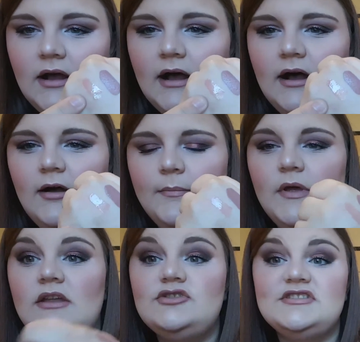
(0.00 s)

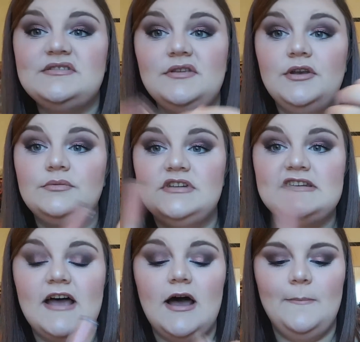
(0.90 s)
And just, you know, to
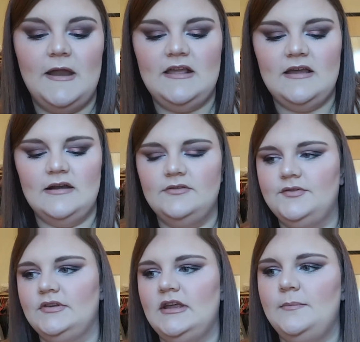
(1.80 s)
top any kind
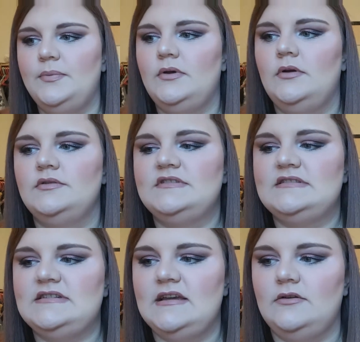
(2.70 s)
of
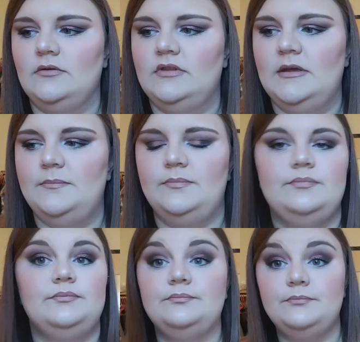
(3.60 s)
lipstick or lip,
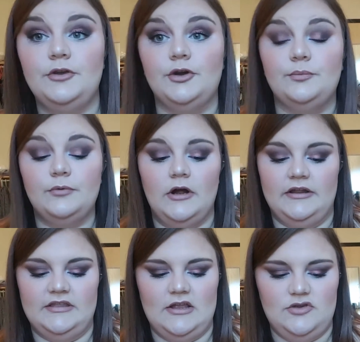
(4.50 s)
you know,
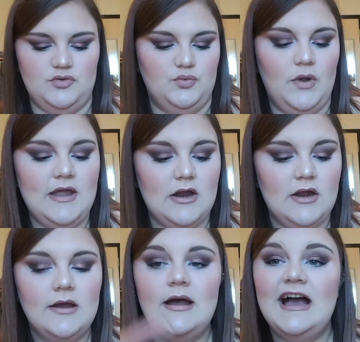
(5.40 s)
product that you
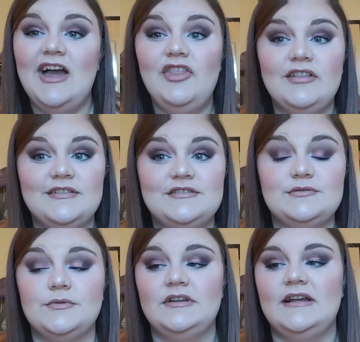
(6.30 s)
wear, I think this
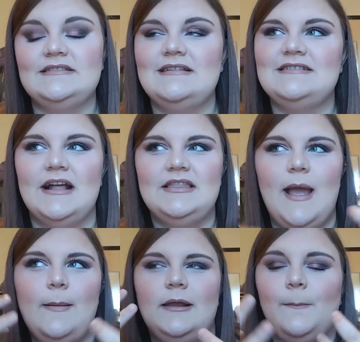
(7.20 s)
is really nice. It's got
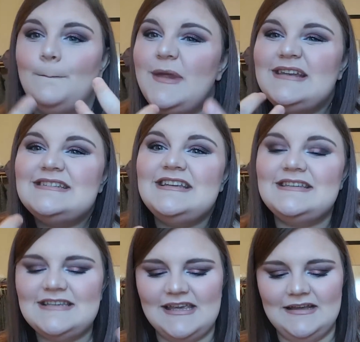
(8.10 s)
that like
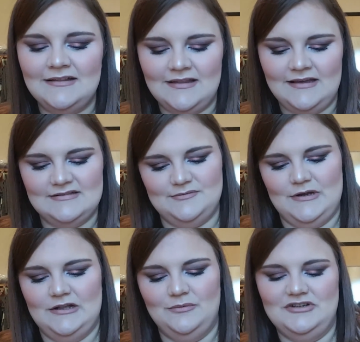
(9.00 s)
minty tingling as
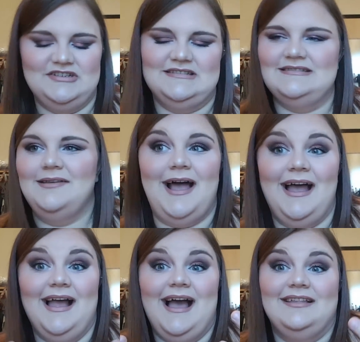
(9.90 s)
well, which is,
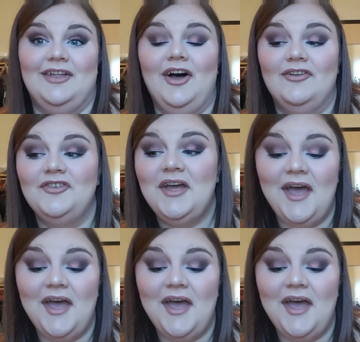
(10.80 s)
I love.